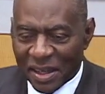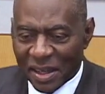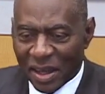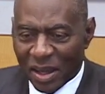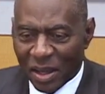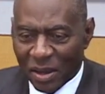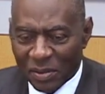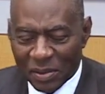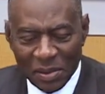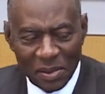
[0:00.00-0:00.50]

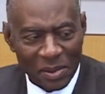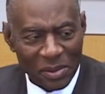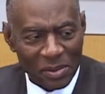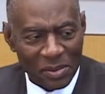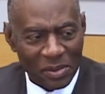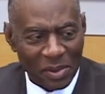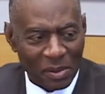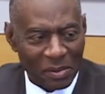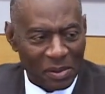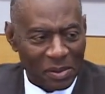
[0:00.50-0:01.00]
all the way
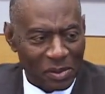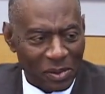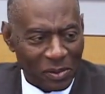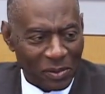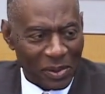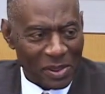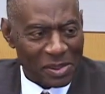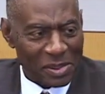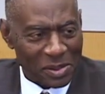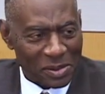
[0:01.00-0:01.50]
through
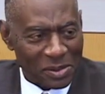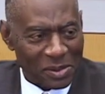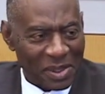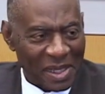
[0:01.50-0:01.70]
grade school,